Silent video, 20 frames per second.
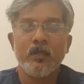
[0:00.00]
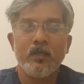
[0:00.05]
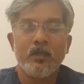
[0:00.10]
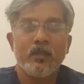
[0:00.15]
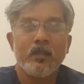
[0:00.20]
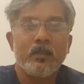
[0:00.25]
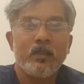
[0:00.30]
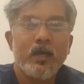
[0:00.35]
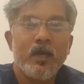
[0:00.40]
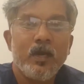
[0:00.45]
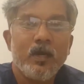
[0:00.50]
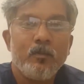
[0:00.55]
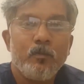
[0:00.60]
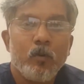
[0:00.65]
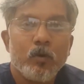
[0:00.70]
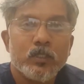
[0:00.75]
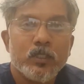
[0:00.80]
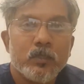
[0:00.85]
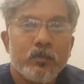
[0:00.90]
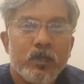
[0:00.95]
The third
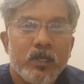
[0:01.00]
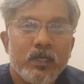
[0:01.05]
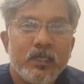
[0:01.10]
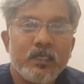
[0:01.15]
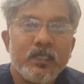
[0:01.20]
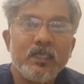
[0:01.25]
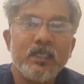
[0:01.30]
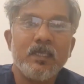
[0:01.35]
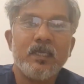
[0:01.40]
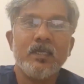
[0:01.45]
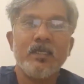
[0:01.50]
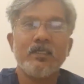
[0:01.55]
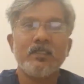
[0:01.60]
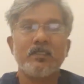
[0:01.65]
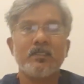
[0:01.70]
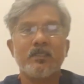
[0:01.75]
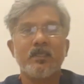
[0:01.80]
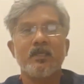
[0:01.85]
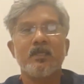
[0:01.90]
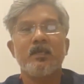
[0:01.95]
possibility
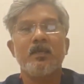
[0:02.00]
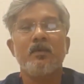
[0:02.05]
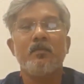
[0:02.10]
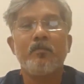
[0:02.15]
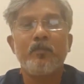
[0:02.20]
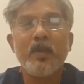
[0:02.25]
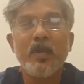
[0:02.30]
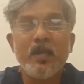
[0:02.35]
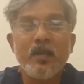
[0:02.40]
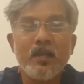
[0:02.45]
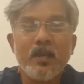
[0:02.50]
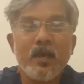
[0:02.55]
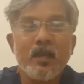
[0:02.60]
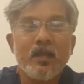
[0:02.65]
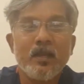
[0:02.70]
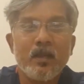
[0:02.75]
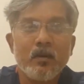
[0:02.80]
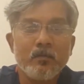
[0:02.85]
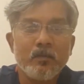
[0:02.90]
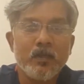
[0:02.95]
is pain
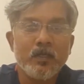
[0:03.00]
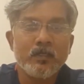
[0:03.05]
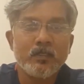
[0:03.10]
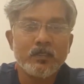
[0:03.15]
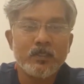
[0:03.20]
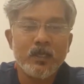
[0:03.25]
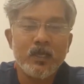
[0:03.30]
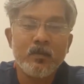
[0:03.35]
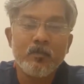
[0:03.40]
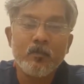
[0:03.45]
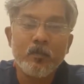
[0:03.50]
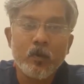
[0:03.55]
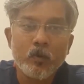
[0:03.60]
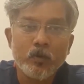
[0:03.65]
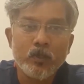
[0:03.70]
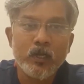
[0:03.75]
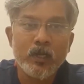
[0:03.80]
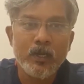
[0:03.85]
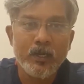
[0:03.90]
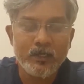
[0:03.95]
and numbness in
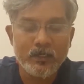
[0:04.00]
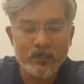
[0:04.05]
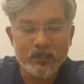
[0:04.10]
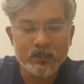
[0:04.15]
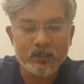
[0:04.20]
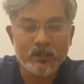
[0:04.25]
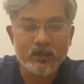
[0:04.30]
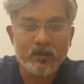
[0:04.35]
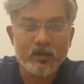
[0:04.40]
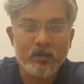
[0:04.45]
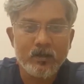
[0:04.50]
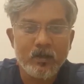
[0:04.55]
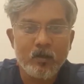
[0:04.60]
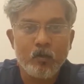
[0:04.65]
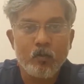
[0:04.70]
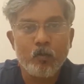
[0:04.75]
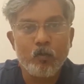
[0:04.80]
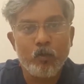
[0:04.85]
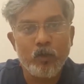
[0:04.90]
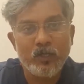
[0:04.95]
both the legs,
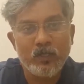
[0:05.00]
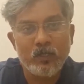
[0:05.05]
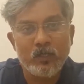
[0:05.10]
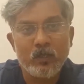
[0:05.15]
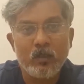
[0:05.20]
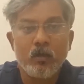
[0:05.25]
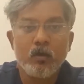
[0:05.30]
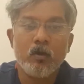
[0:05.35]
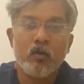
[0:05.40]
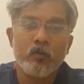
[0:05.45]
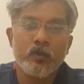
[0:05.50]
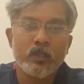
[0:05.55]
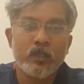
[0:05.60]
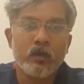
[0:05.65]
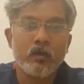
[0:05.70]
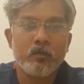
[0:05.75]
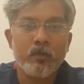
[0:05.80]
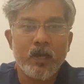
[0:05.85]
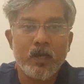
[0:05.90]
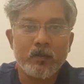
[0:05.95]
with or
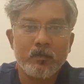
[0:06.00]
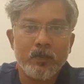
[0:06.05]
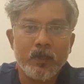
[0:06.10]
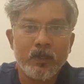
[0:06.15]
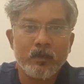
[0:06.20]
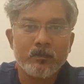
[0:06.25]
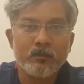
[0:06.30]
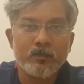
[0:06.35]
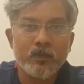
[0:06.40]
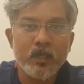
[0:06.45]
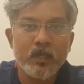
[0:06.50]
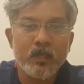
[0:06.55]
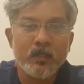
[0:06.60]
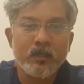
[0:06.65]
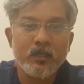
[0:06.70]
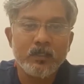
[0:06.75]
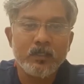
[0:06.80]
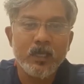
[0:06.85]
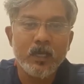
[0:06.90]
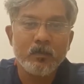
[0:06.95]
without back pain.
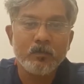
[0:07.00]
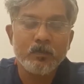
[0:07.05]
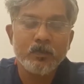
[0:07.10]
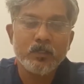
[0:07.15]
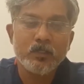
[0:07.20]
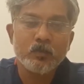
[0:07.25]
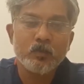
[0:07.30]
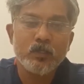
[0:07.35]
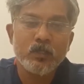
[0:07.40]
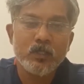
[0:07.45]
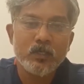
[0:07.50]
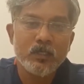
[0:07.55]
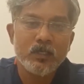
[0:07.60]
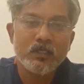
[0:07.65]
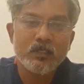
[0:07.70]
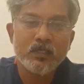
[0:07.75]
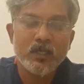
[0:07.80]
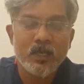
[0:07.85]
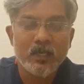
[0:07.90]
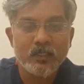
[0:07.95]
This happens when the
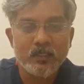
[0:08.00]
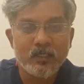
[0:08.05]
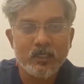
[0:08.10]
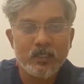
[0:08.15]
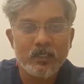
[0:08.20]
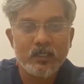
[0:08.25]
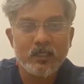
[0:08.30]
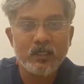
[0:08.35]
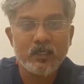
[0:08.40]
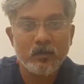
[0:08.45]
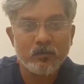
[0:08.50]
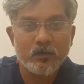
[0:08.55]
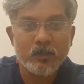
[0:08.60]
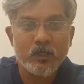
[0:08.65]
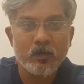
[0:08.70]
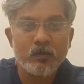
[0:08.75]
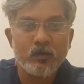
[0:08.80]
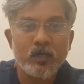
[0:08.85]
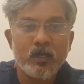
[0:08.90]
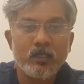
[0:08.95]
disc actually comes
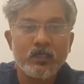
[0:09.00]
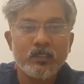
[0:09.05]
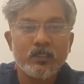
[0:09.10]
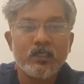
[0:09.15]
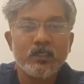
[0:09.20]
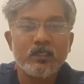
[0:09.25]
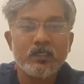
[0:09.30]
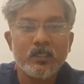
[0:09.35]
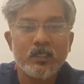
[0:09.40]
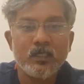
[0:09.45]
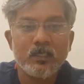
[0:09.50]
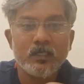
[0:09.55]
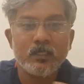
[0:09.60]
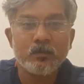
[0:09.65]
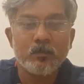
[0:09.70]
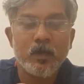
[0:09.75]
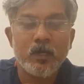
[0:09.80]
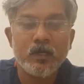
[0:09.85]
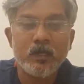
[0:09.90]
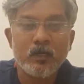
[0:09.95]
out and sits in the
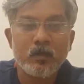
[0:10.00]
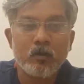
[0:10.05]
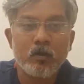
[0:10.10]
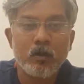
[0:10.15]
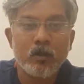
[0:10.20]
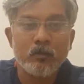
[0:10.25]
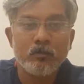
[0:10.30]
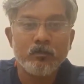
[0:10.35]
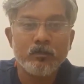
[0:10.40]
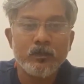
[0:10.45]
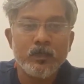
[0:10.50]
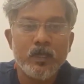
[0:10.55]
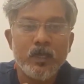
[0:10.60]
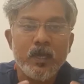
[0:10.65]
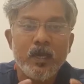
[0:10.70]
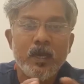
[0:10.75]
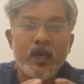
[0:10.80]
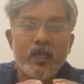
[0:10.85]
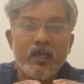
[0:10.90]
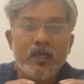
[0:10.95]
spinal column,
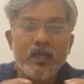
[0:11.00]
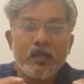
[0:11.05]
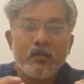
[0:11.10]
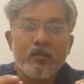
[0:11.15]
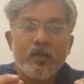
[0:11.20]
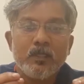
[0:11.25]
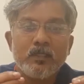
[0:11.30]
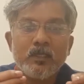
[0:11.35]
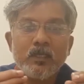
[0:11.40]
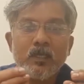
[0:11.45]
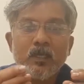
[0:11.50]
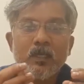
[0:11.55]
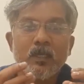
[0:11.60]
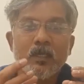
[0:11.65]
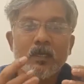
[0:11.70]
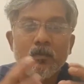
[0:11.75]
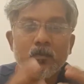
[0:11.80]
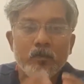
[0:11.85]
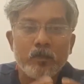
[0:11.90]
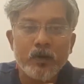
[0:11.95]
and it
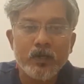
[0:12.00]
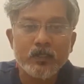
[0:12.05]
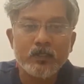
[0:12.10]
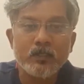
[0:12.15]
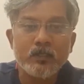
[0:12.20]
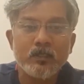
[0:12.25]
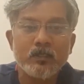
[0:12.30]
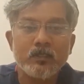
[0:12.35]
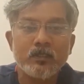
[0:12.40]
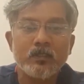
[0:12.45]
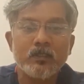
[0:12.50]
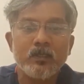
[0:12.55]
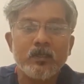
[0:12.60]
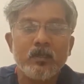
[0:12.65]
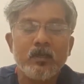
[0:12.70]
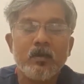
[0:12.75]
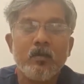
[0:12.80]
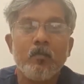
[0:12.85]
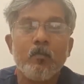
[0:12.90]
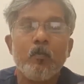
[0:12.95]
basically compresses
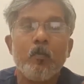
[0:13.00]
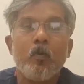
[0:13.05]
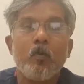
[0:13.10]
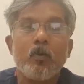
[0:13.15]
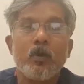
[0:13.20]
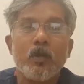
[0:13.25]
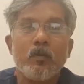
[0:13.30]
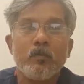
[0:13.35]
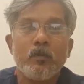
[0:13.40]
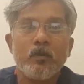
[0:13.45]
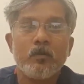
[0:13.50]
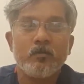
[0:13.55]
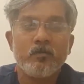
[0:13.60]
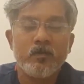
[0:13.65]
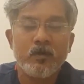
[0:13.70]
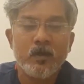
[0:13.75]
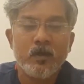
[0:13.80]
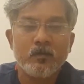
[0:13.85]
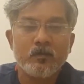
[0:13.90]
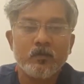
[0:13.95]
more number
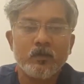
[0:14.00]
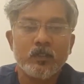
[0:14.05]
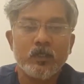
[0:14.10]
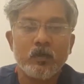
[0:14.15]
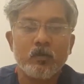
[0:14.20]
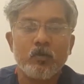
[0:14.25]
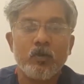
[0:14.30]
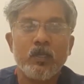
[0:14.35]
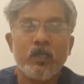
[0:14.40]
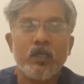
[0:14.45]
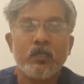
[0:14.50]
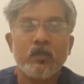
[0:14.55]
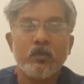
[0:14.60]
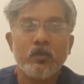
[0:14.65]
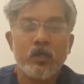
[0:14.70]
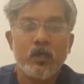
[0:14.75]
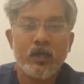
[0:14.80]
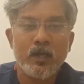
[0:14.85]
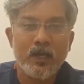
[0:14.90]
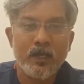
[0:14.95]
of nerves which are going into
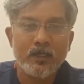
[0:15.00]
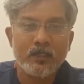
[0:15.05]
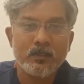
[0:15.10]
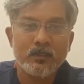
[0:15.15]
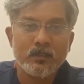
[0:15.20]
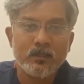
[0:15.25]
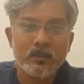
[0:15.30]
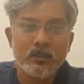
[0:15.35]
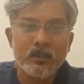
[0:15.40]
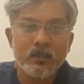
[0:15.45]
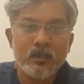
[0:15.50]
your legs.